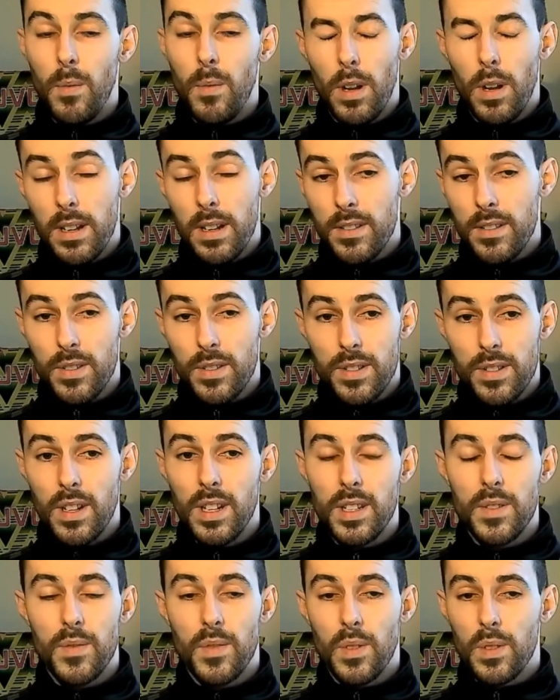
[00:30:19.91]
Watkins just got
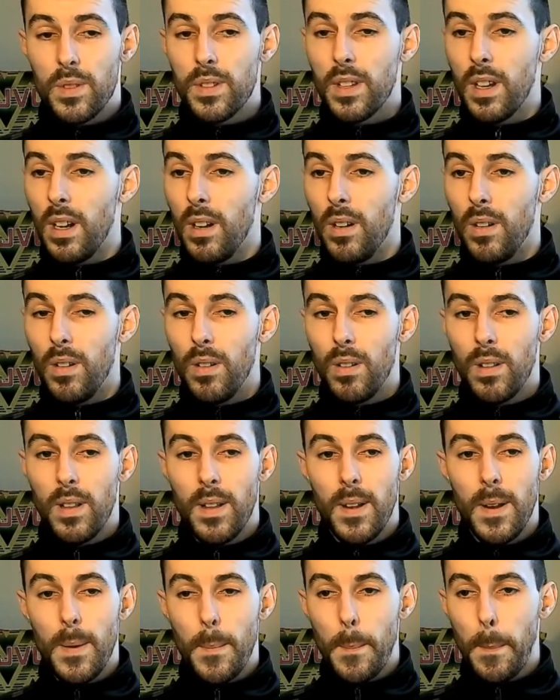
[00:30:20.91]
his first goal.
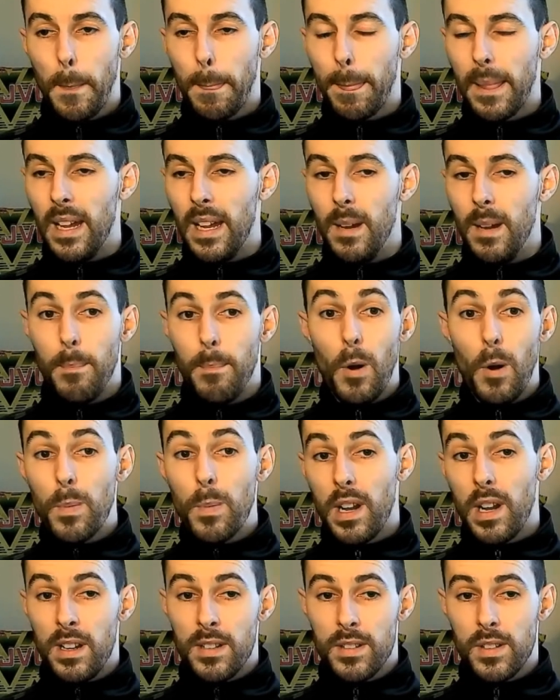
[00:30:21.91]
Both
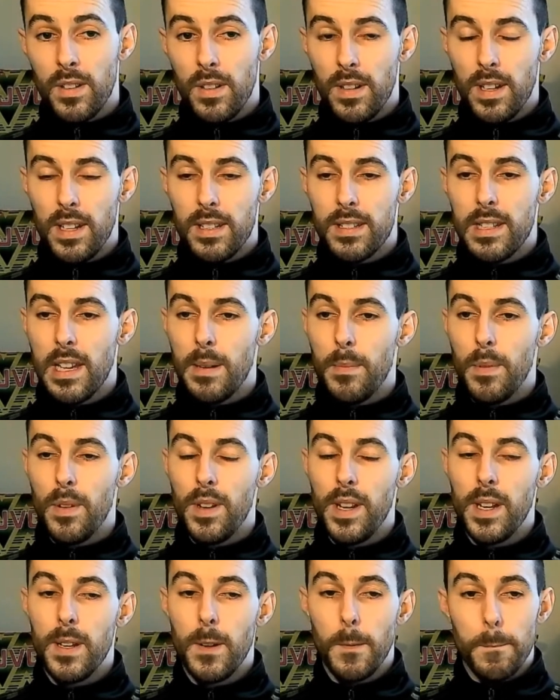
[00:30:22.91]
players scored against San
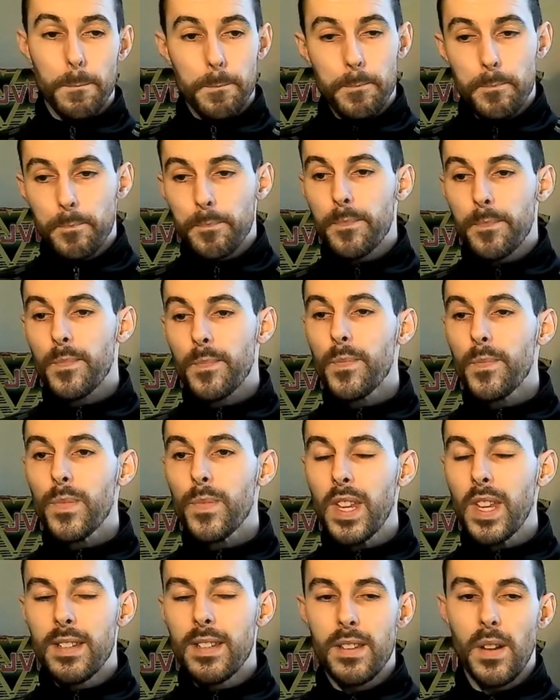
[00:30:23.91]
Marino.
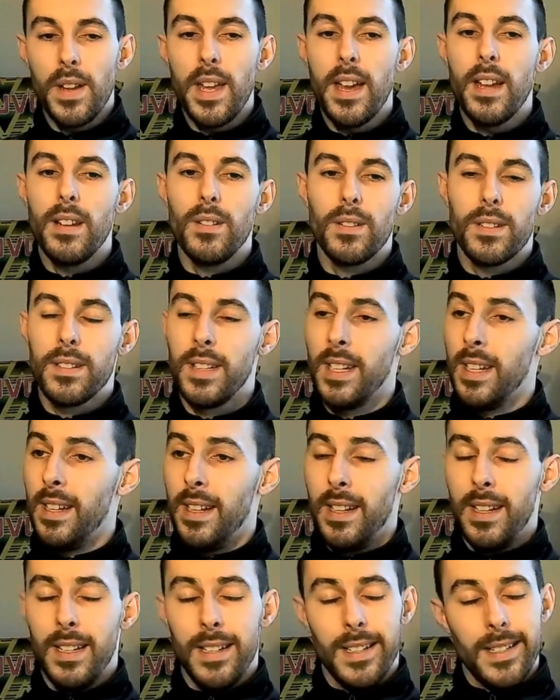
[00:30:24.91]
So yeah, look,
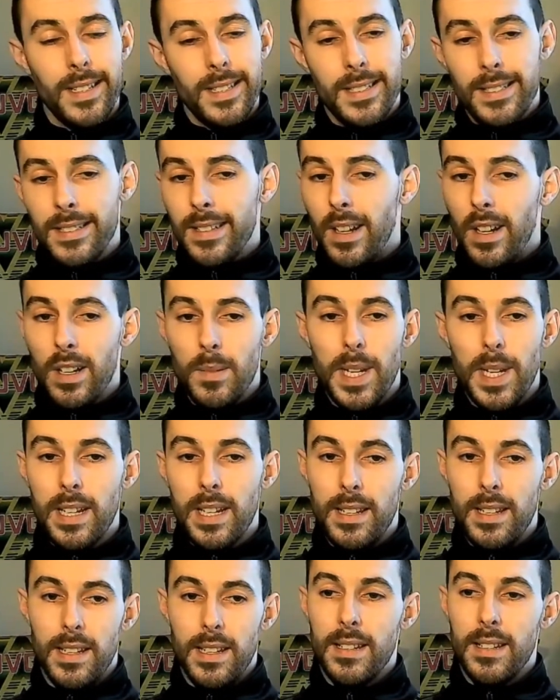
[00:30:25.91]

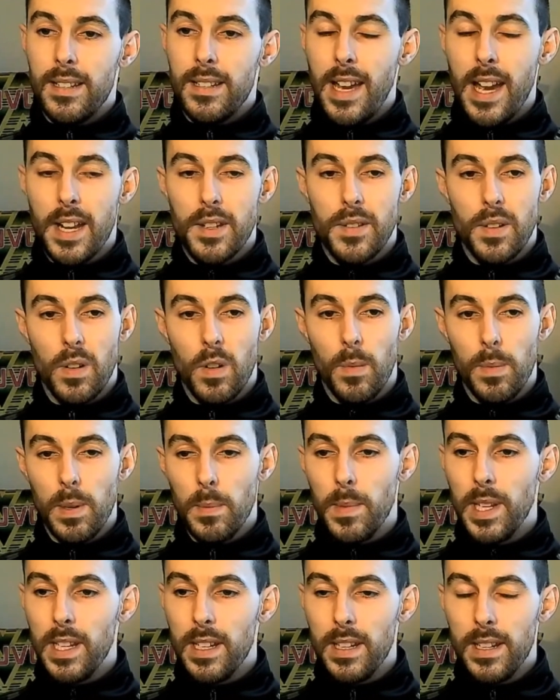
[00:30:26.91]
automatically extra couple of
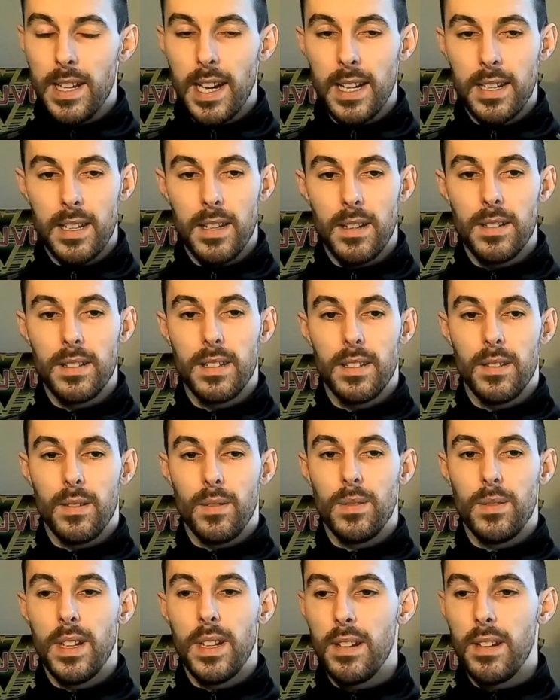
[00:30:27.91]
million added on
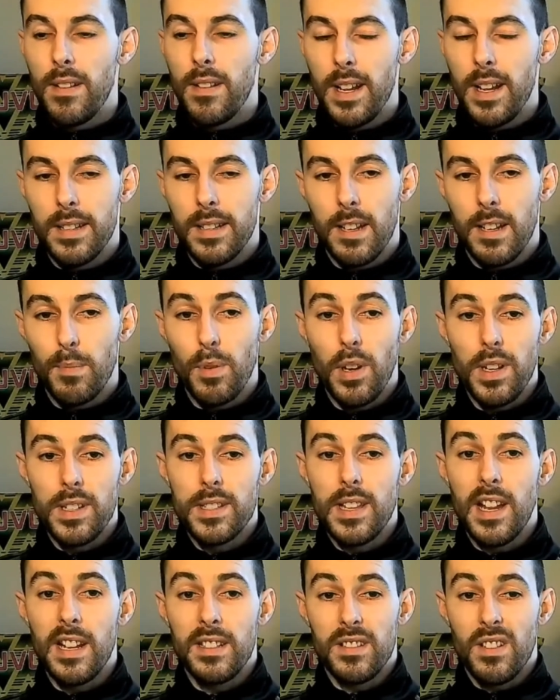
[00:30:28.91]
to their price
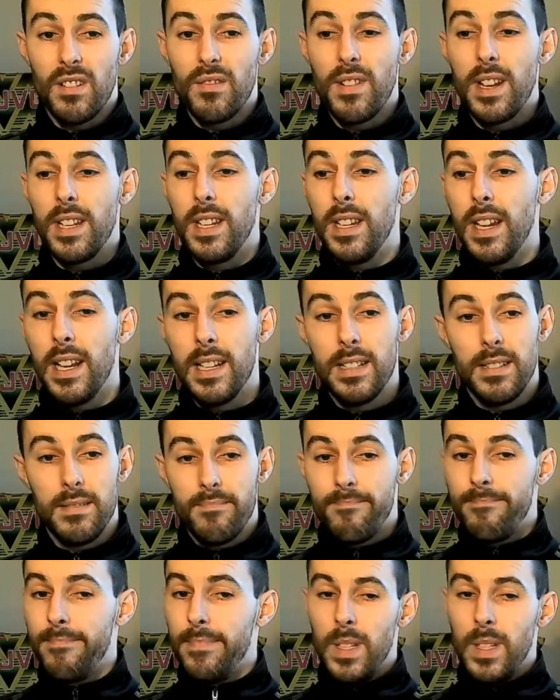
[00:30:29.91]
tags already, and
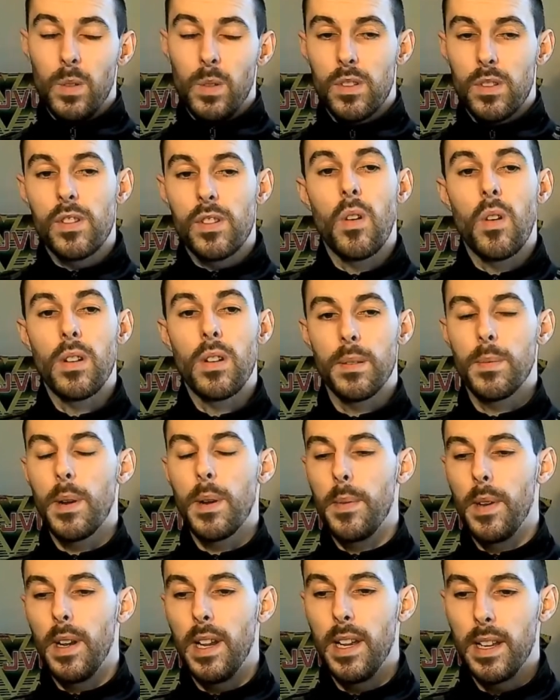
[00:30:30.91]
you know they're scoring in the
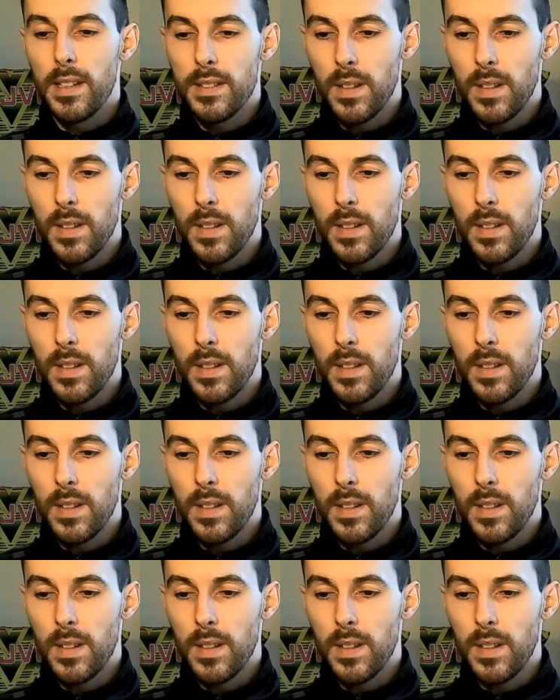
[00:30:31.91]
Premier League.